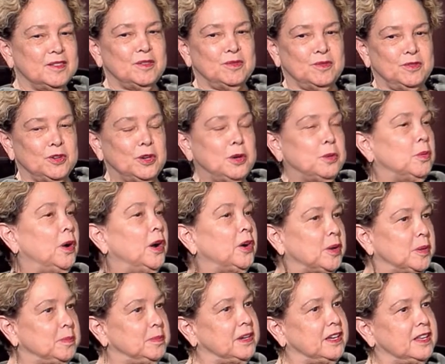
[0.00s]
very
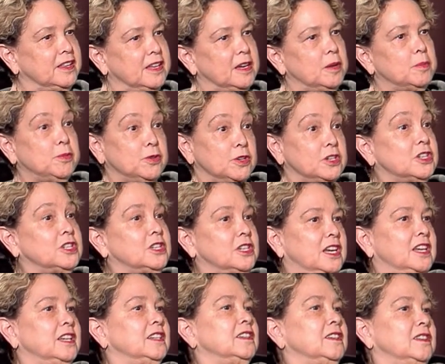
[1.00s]
welcoming, and they
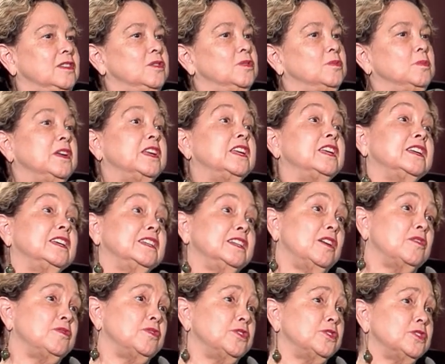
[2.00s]
appreciate you making an
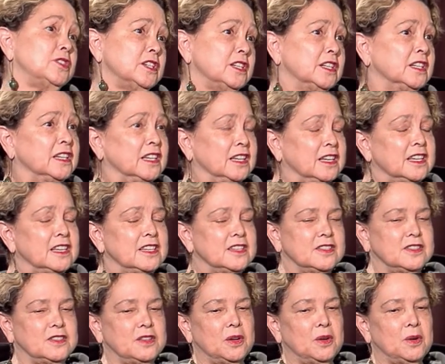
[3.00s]
effort.
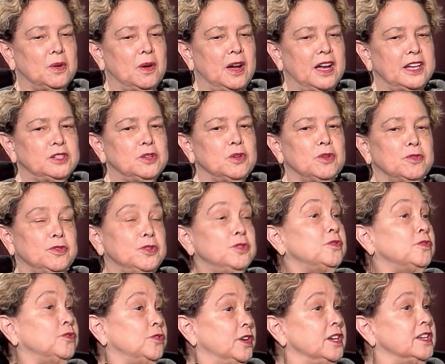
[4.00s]
So I know a few
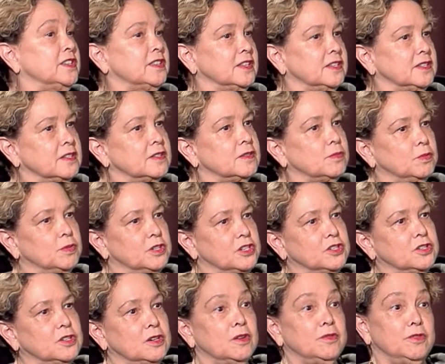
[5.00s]
phrases
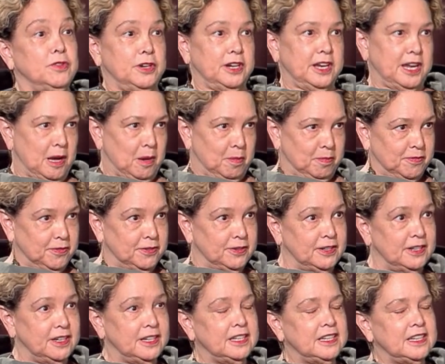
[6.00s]
which are very
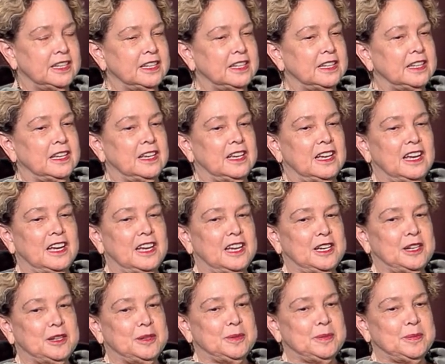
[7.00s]
helpful.
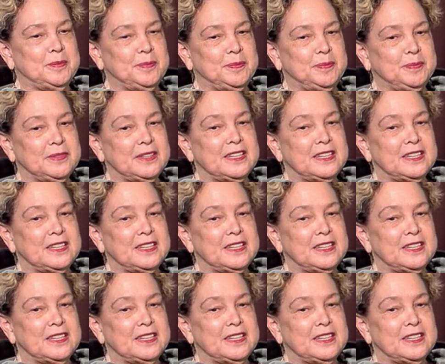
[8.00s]
And